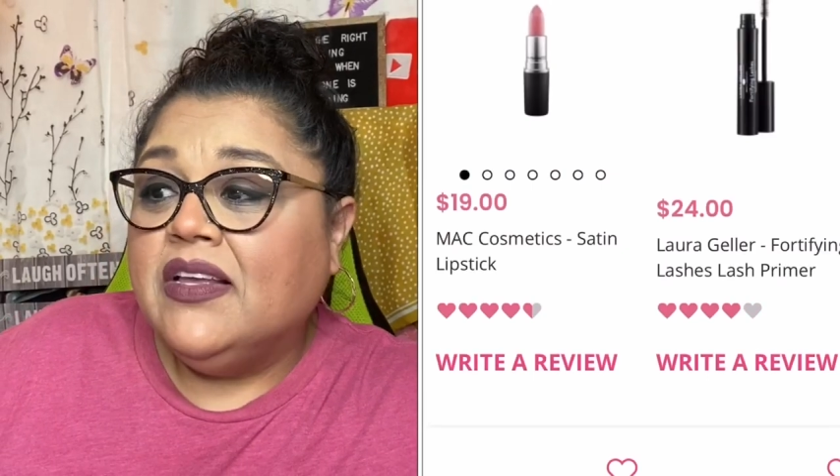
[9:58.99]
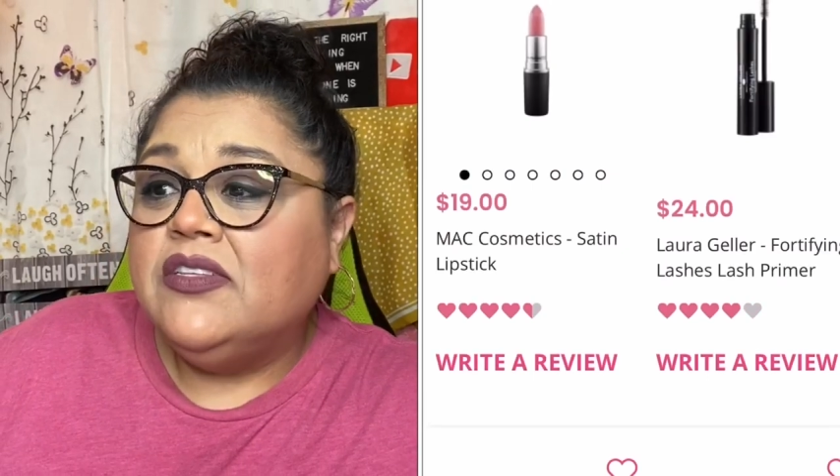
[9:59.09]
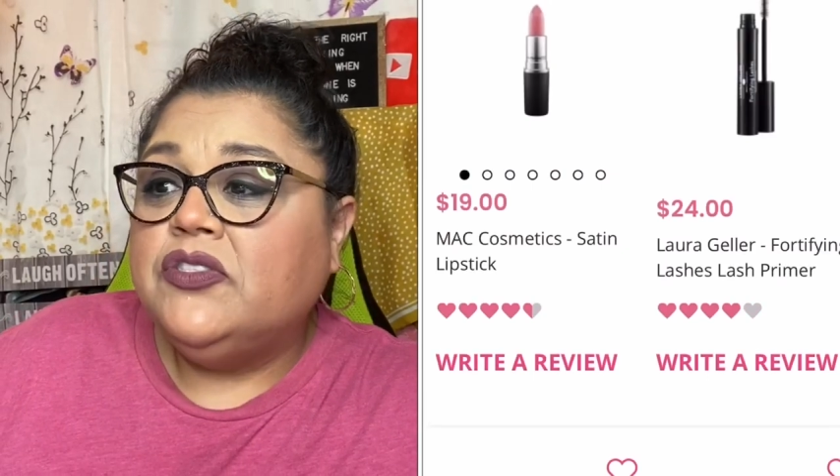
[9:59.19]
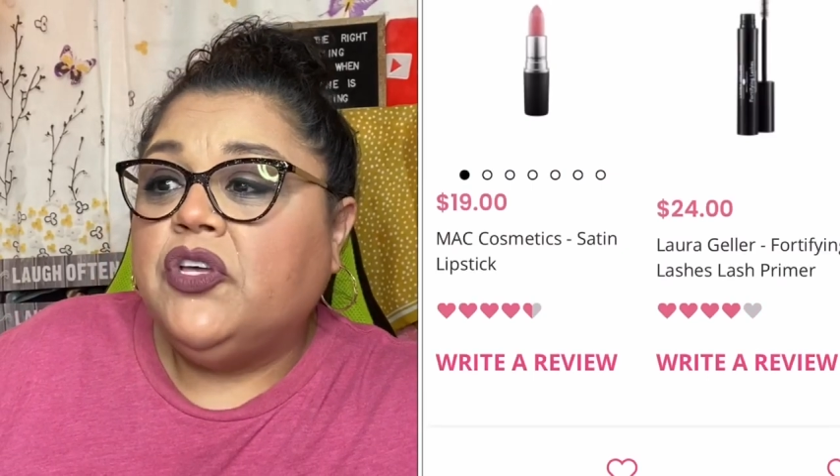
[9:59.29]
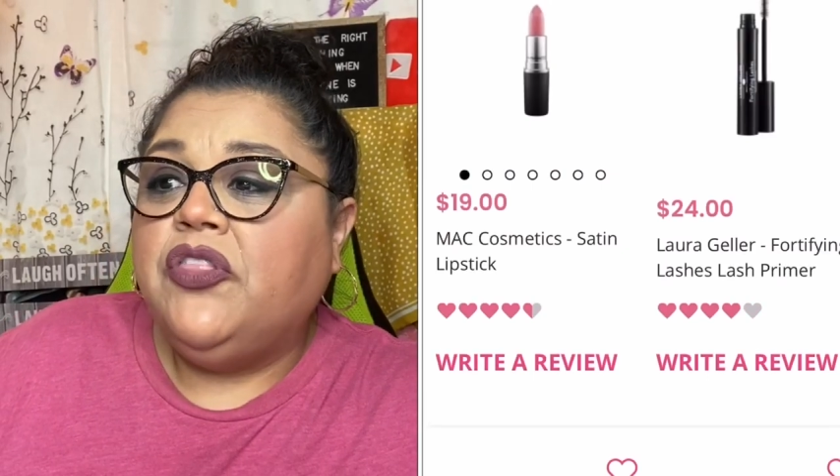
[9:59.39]

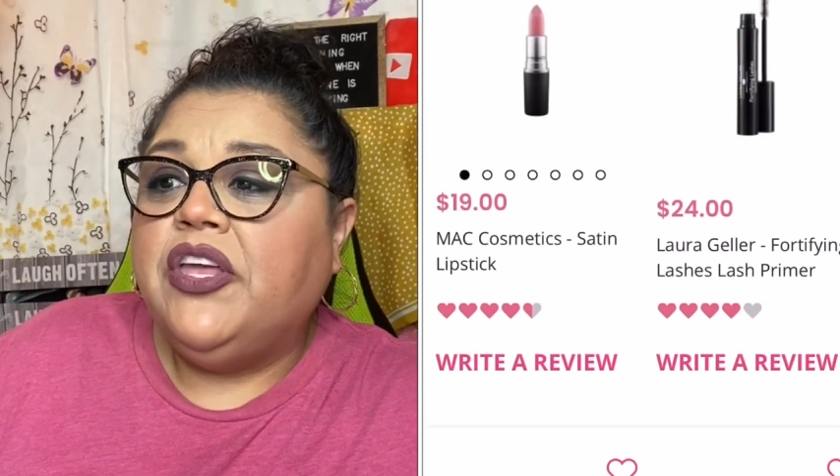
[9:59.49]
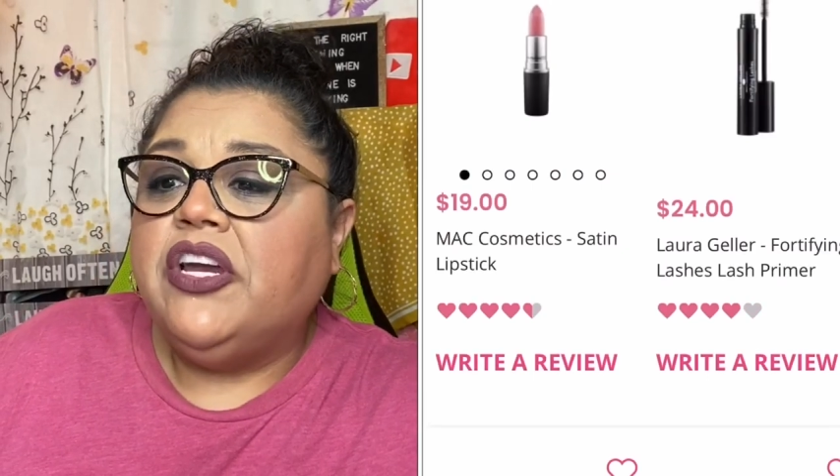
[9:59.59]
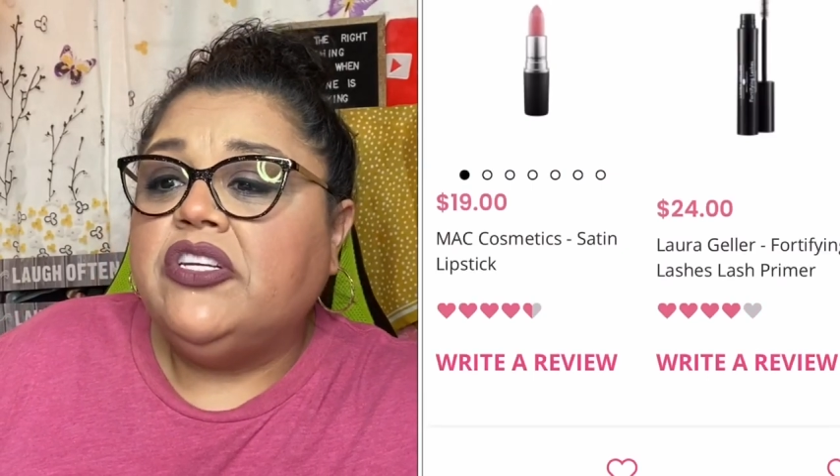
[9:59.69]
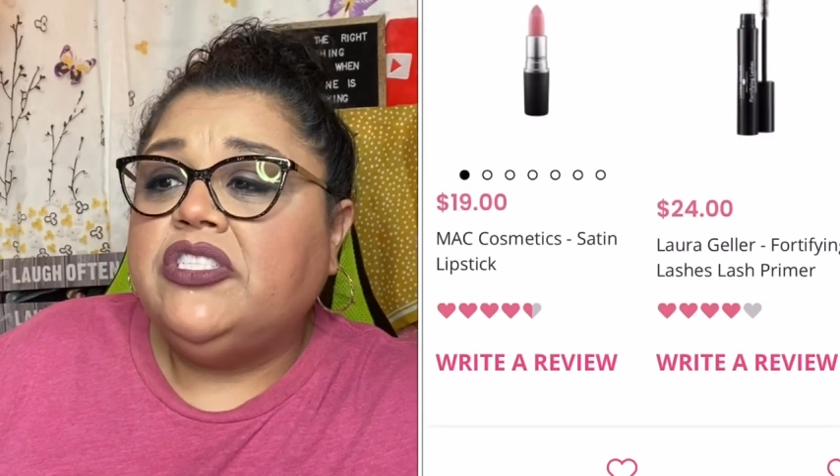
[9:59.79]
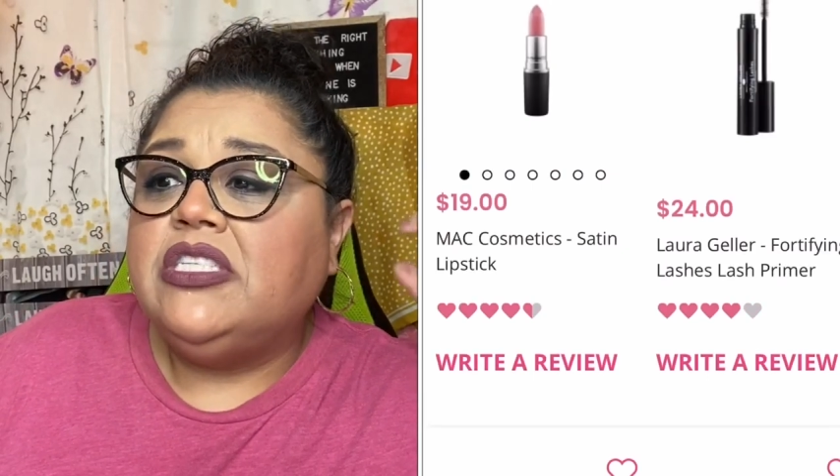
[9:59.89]
So
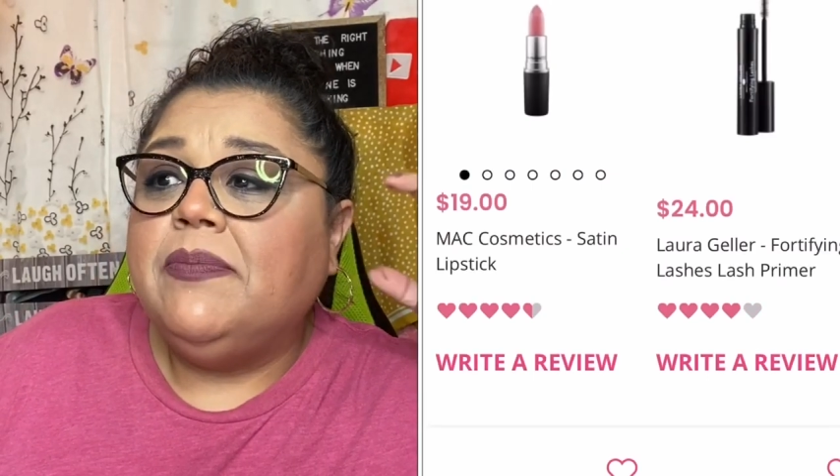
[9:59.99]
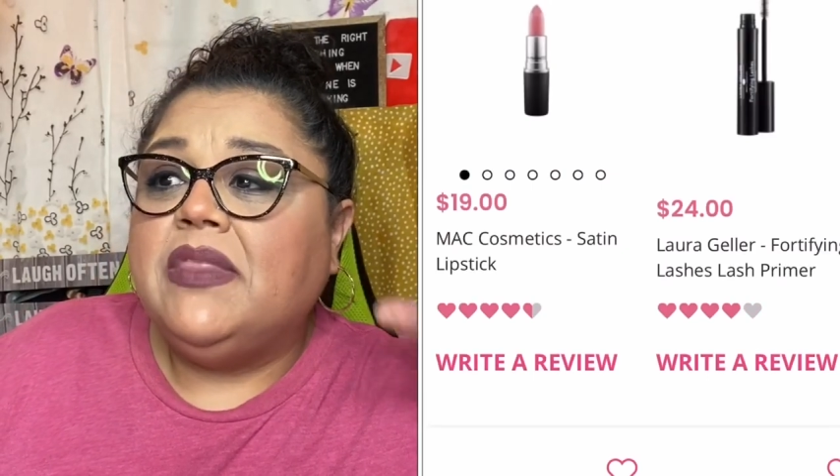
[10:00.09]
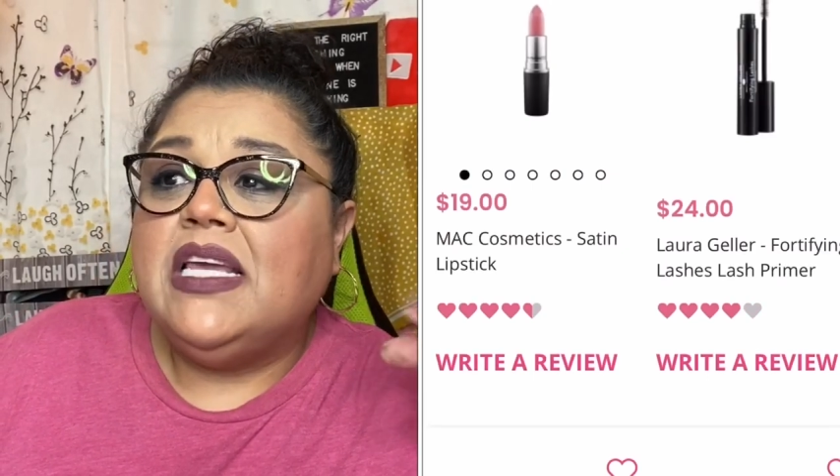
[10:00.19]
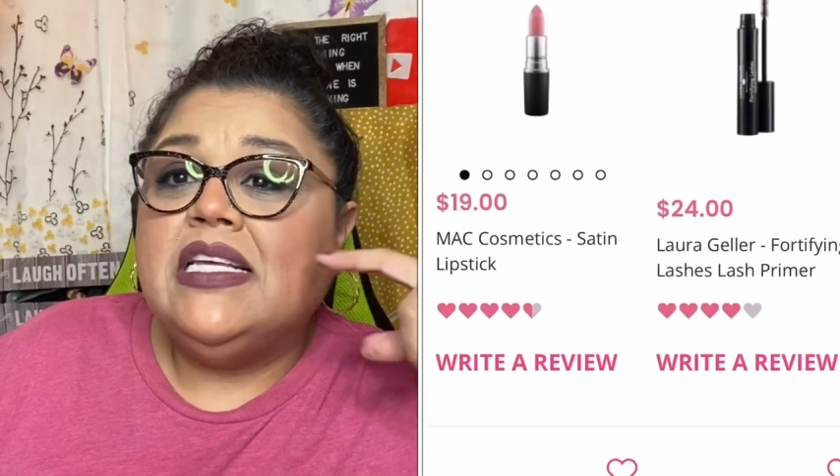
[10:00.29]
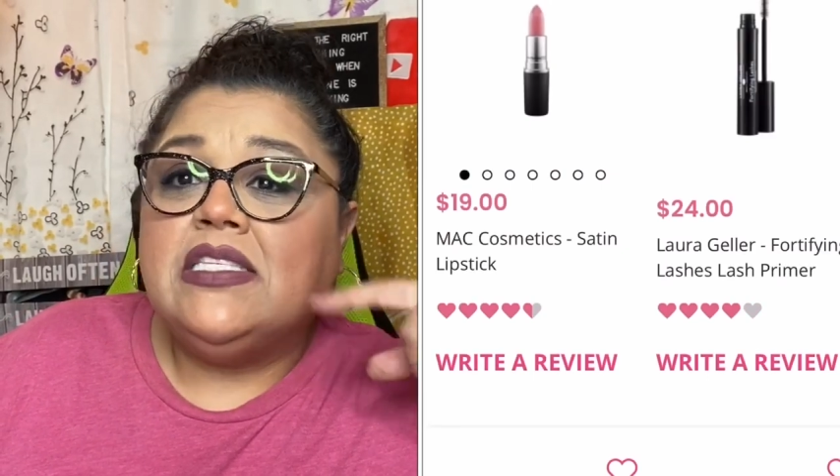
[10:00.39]
there are some
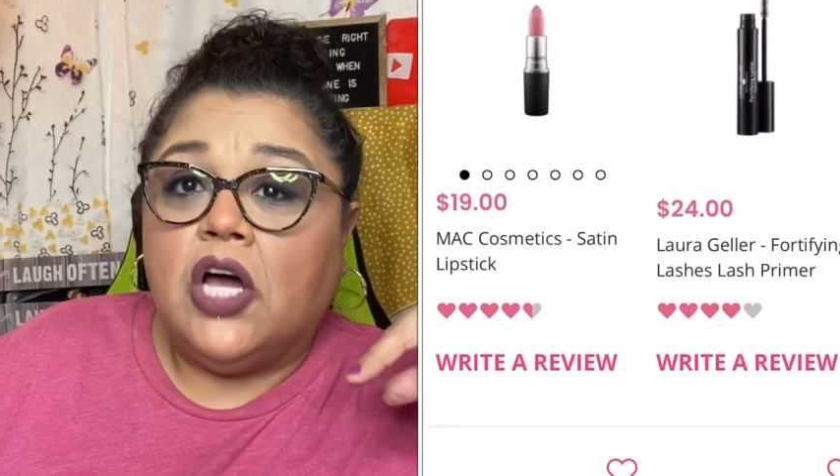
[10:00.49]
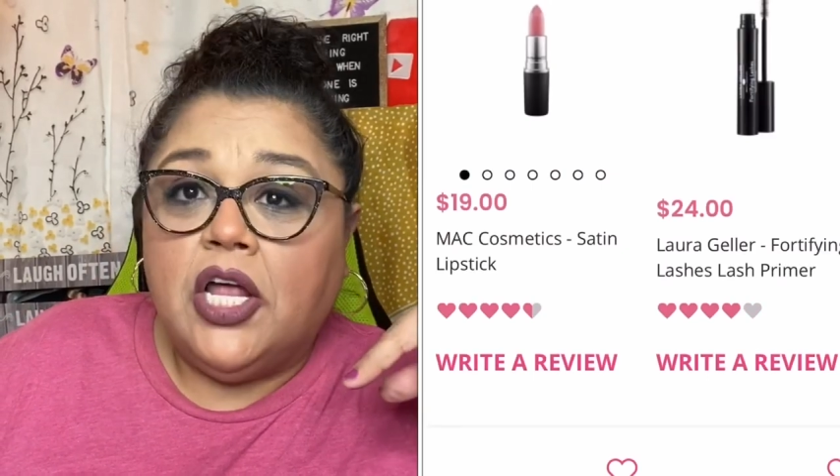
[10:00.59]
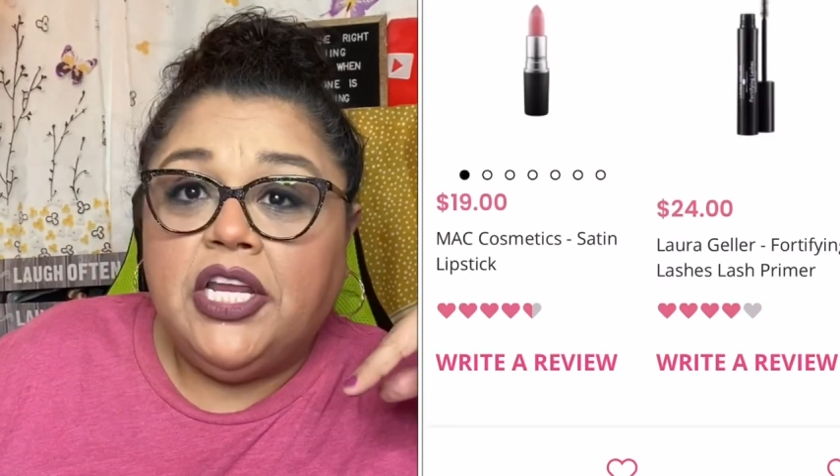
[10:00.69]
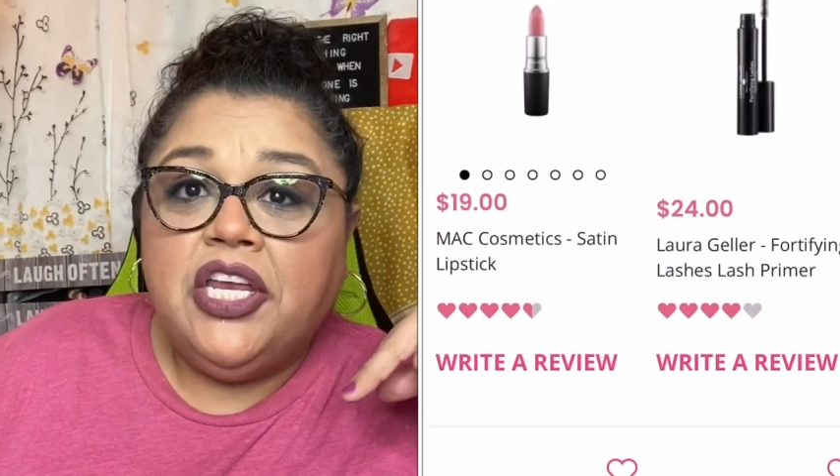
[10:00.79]
things on